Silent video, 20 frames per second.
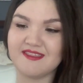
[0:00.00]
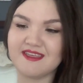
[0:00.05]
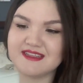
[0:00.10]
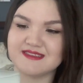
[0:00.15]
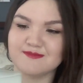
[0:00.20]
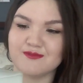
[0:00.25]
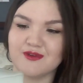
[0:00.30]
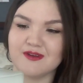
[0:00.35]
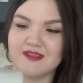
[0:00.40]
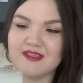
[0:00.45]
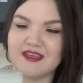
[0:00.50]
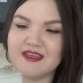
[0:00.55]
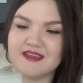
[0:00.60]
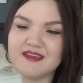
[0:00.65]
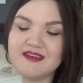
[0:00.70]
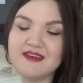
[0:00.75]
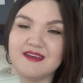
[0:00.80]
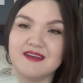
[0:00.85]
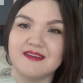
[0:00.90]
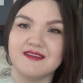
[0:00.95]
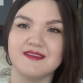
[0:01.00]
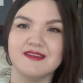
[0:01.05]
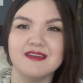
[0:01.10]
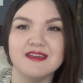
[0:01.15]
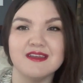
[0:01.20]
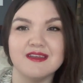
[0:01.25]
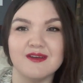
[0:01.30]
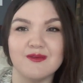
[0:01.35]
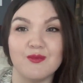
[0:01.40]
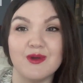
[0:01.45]
That's more like a
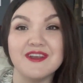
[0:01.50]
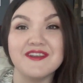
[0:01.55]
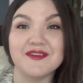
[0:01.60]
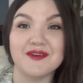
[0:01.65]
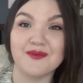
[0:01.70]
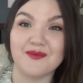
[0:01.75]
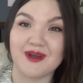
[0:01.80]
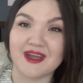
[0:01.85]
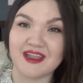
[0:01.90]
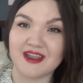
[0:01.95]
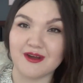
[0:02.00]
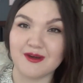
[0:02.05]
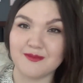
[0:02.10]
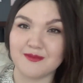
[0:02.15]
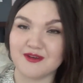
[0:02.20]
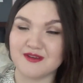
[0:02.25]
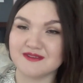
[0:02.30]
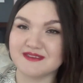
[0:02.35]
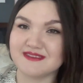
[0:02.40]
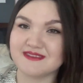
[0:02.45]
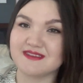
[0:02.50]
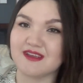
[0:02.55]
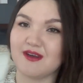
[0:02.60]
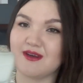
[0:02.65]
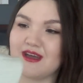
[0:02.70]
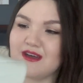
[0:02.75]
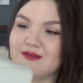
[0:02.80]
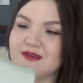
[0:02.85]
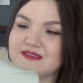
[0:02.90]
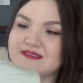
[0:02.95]
winter white almost. So
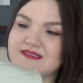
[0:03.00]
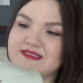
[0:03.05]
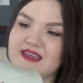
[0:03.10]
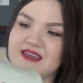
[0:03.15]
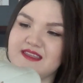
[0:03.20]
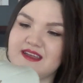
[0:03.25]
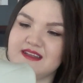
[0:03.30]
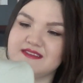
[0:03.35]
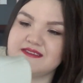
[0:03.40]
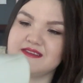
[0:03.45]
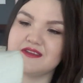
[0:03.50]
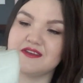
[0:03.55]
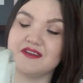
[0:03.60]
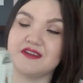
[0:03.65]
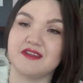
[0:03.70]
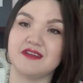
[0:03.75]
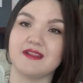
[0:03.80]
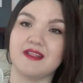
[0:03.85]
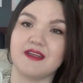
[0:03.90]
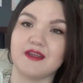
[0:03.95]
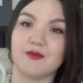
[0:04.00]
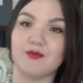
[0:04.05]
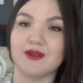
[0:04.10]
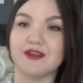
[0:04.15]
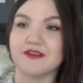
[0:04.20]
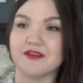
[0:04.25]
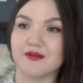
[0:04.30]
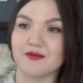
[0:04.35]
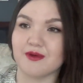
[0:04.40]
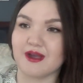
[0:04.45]
I would say that's a good like
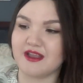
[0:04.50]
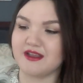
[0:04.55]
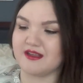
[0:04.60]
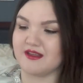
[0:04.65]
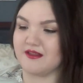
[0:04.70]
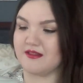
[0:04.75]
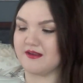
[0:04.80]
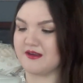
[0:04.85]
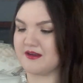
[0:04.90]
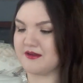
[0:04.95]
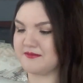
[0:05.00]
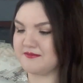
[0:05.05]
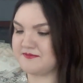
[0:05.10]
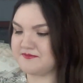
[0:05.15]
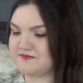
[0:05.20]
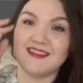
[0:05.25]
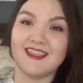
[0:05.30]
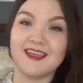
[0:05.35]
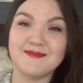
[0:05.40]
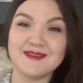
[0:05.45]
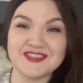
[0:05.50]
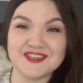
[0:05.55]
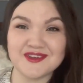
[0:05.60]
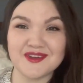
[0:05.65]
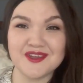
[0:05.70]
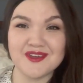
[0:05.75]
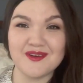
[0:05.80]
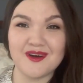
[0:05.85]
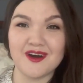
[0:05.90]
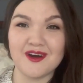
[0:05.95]
winter white color. Let me show
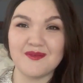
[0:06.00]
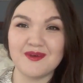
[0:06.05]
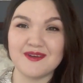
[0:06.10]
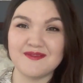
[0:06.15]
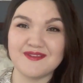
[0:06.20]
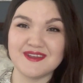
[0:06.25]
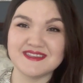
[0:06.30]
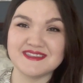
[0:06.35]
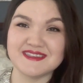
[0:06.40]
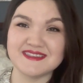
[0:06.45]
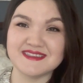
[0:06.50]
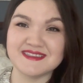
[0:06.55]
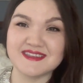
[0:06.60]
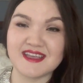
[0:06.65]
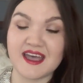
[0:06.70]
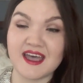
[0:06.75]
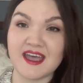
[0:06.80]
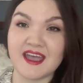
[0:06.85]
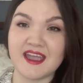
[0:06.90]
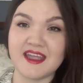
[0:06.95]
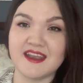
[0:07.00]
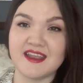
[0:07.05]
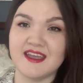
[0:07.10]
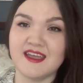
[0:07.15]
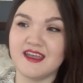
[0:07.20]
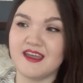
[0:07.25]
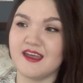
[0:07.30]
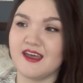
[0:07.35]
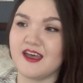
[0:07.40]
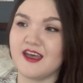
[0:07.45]
you all what fits inside.
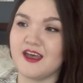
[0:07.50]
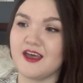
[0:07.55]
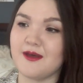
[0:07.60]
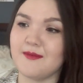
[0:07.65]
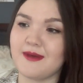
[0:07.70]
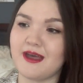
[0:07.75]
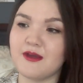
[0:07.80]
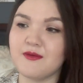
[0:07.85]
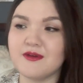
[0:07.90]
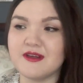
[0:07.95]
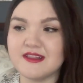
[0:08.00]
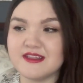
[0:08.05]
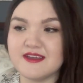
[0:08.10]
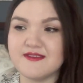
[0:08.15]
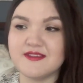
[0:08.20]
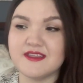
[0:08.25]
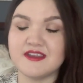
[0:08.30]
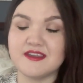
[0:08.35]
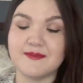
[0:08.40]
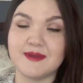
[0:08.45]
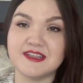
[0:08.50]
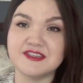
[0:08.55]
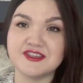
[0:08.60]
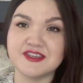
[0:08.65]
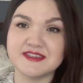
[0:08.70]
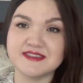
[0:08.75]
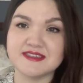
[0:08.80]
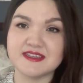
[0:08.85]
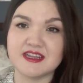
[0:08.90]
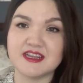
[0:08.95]
I will leave the
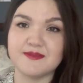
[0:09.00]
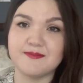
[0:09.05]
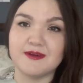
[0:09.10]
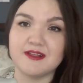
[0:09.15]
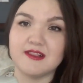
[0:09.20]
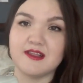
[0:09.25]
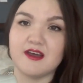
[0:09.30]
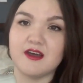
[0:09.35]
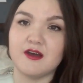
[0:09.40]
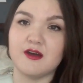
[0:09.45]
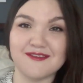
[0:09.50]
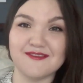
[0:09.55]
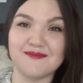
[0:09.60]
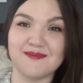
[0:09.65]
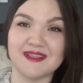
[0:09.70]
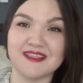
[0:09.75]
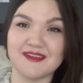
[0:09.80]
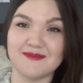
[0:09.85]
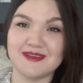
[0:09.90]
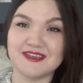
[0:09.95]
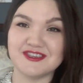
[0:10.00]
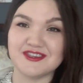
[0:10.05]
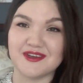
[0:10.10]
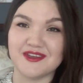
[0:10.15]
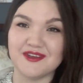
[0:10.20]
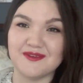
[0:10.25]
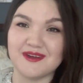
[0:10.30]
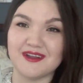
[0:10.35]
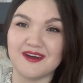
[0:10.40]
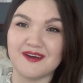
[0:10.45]
dimensions linked below, but let me show
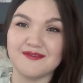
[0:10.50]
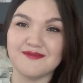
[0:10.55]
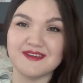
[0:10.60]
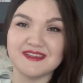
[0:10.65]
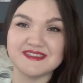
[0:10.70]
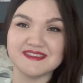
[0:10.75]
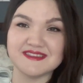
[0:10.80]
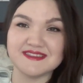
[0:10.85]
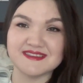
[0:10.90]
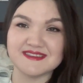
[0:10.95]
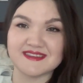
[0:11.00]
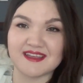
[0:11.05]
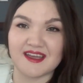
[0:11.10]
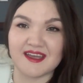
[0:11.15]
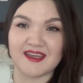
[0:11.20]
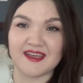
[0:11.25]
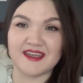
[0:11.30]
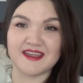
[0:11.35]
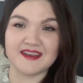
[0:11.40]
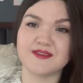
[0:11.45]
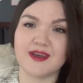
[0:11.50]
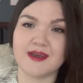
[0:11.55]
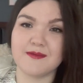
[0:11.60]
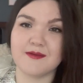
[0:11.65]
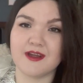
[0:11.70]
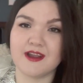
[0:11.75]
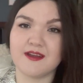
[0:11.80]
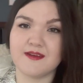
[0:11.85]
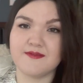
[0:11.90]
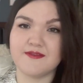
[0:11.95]
you what all fits inside. I
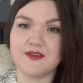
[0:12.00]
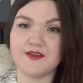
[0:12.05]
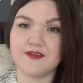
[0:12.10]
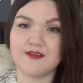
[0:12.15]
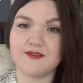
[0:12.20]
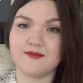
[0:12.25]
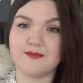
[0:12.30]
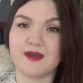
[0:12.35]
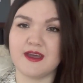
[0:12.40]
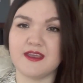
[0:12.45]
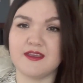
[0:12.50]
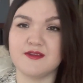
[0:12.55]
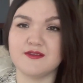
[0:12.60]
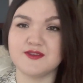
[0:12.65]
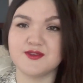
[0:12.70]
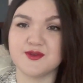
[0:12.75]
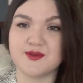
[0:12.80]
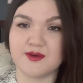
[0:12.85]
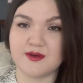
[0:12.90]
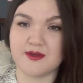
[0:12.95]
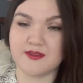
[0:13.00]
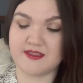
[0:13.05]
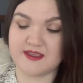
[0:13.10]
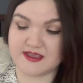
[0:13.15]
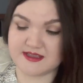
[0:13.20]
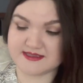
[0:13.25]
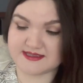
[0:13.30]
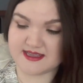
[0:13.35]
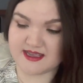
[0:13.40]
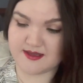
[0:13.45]
brought a few of my usual
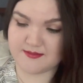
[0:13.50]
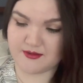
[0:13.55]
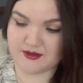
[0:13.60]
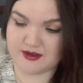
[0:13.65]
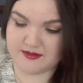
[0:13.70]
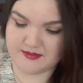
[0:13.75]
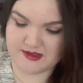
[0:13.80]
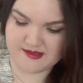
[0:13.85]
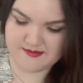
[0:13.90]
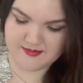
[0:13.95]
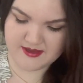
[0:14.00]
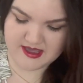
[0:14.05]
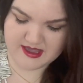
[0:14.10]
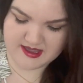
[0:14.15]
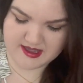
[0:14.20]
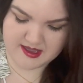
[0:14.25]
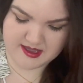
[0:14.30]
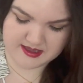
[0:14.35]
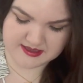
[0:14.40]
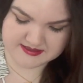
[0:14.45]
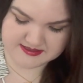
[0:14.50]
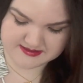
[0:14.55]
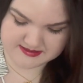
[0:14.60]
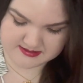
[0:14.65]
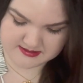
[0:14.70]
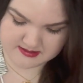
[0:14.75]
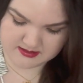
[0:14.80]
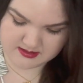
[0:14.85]
things that I put in my bags.